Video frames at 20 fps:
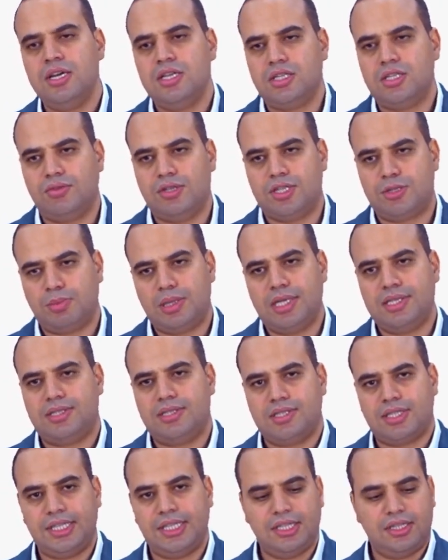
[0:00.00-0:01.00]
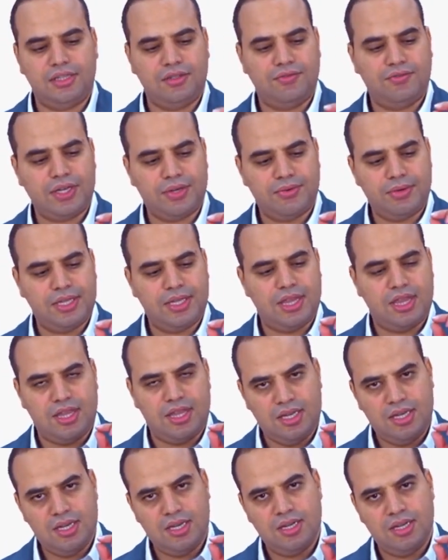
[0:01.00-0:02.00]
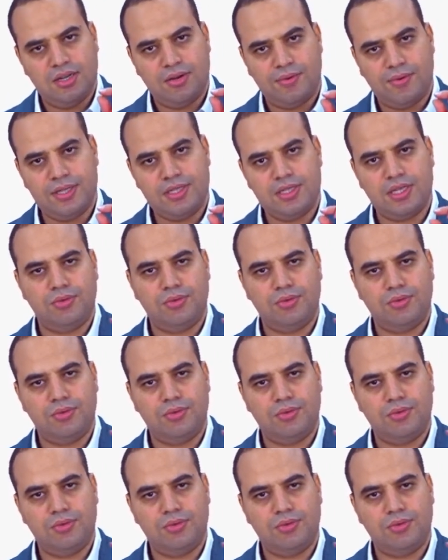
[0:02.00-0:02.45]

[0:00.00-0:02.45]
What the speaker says: So this plate is clearly very thin, right?